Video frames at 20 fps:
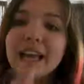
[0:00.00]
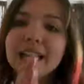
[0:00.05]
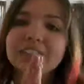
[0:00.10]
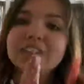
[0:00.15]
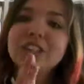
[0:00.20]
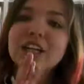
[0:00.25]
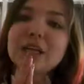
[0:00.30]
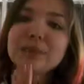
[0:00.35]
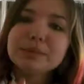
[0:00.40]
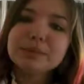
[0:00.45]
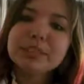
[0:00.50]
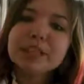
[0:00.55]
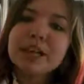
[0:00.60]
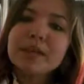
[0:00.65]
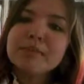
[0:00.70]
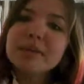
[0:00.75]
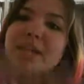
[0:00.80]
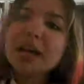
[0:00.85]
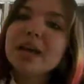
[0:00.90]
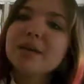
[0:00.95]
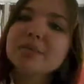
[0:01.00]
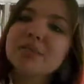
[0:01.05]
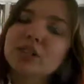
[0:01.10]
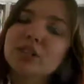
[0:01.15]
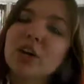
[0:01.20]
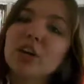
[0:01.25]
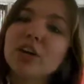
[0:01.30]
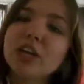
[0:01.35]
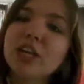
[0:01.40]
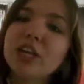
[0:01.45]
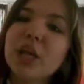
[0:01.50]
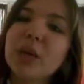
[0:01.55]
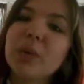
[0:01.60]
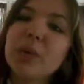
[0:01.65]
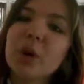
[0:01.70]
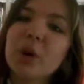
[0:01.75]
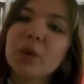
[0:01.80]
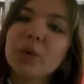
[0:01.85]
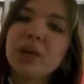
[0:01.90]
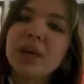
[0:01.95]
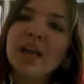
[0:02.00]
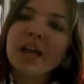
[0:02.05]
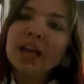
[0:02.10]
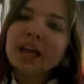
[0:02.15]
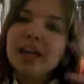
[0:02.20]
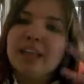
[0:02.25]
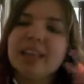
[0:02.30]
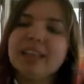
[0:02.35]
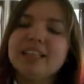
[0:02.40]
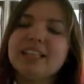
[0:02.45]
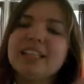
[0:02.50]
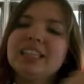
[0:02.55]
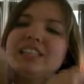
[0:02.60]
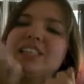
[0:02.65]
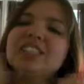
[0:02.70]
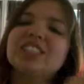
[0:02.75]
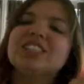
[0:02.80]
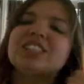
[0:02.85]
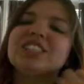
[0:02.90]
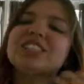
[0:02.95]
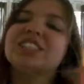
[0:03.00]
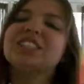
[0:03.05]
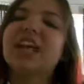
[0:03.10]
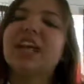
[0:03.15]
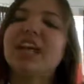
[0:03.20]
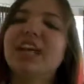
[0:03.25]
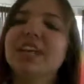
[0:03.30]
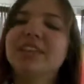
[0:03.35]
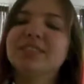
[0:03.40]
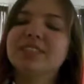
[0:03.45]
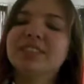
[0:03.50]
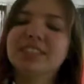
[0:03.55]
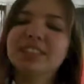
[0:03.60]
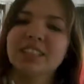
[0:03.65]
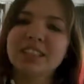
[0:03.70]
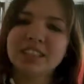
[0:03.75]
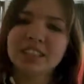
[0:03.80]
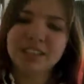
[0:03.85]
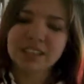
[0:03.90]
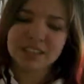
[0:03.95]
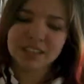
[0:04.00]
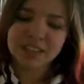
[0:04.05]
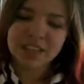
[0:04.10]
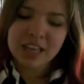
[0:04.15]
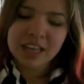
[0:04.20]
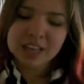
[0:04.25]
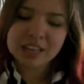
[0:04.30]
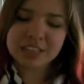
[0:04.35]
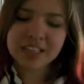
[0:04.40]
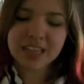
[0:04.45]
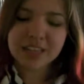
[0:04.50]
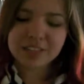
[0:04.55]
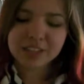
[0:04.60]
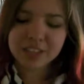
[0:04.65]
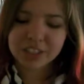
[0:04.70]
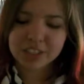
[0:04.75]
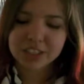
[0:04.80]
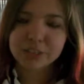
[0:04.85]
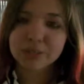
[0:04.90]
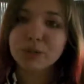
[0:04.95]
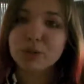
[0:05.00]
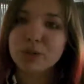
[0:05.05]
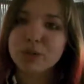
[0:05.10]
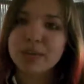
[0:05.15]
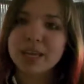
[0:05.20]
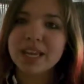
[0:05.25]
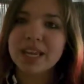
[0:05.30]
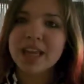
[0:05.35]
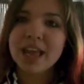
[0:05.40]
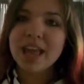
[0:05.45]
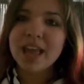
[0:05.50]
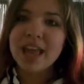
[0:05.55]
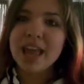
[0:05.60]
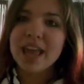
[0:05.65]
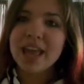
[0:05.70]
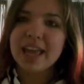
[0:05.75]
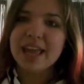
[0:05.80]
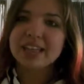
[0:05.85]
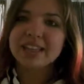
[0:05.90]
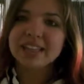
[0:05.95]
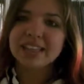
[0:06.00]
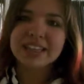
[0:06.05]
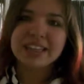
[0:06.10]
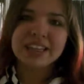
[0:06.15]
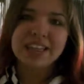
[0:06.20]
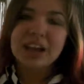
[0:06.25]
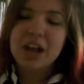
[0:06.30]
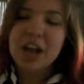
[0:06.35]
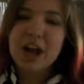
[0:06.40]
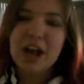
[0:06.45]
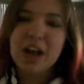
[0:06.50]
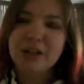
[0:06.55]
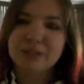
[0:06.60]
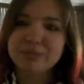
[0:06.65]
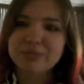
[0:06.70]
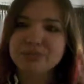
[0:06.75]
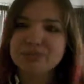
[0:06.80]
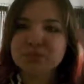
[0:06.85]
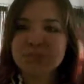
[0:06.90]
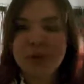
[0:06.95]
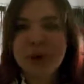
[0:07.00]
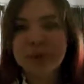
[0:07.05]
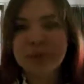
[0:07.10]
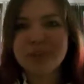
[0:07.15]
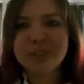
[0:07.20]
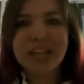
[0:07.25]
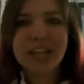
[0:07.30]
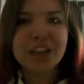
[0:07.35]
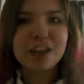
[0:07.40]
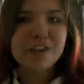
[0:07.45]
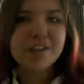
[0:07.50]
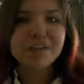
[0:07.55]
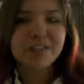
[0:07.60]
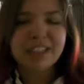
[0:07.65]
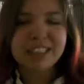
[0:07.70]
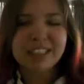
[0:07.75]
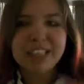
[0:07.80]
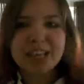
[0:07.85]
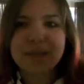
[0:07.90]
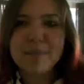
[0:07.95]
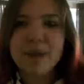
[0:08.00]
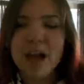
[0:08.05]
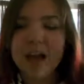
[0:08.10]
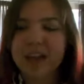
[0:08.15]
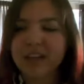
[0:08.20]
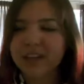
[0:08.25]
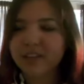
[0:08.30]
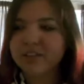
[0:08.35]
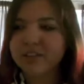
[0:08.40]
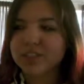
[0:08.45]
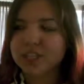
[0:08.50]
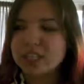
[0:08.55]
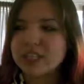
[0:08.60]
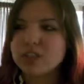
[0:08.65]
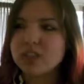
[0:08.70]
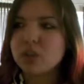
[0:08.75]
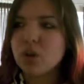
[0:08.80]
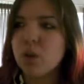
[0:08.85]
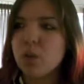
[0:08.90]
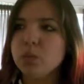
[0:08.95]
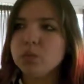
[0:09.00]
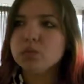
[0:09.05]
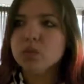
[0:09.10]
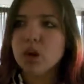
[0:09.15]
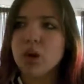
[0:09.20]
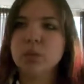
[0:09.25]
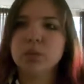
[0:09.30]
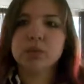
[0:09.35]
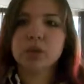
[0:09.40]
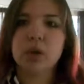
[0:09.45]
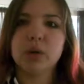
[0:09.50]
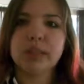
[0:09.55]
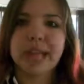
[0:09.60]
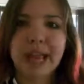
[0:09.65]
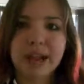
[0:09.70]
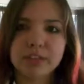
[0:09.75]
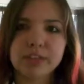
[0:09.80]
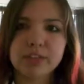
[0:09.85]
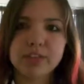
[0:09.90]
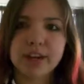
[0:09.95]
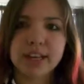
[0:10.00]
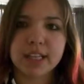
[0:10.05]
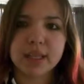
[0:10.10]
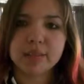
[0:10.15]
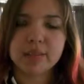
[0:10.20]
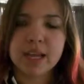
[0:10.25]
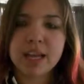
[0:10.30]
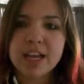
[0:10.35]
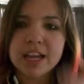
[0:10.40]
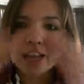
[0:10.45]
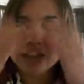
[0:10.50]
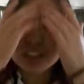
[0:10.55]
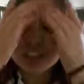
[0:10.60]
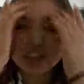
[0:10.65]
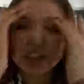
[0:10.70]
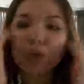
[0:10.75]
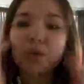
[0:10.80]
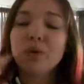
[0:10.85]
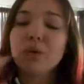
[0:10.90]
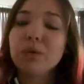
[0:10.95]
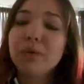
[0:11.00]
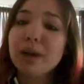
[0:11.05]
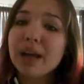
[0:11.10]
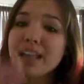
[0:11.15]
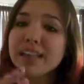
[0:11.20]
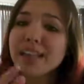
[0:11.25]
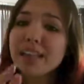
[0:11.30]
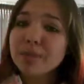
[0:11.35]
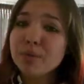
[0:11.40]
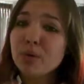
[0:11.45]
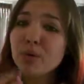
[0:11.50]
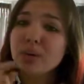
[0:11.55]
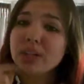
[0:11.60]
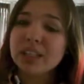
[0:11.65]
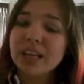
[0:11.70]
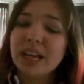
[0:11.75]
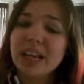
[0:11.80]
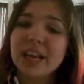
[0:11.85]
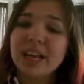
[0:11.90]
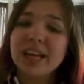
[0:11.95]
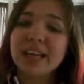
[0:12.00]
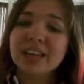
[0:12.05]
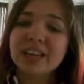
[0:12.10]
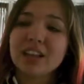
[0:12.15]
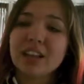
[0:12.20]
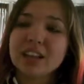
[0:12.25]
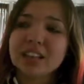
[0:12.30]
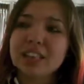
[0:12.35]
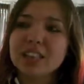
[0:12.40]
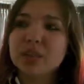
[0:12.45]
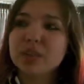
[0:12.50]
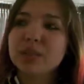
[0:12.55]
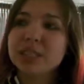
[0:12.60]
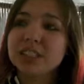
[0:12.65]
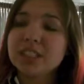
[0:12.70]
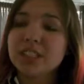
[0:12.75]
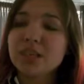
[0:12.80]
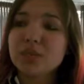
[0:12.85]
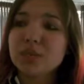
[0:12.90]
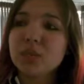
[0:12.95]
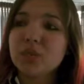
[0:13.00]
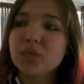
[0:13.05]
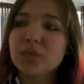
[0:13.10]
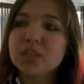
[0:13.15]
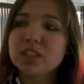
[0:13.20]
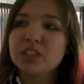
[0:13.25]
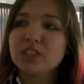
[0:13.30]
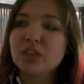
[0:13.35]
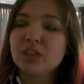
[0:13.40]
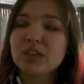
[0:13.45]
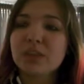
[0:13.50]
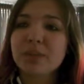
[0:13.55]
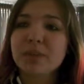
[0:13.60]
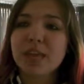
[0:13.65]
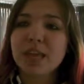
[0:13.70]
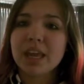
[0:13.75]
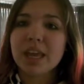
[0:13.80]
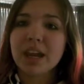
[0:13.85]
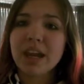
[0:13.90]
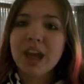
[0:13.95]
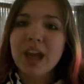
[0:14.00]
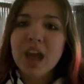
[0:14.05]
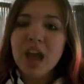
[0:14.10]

And Chubbs becomes our hero and just saves Ruby. And when they couldn't find him, I was like, no, they have to find him. So at that point, I thought that the rest of the book was going to be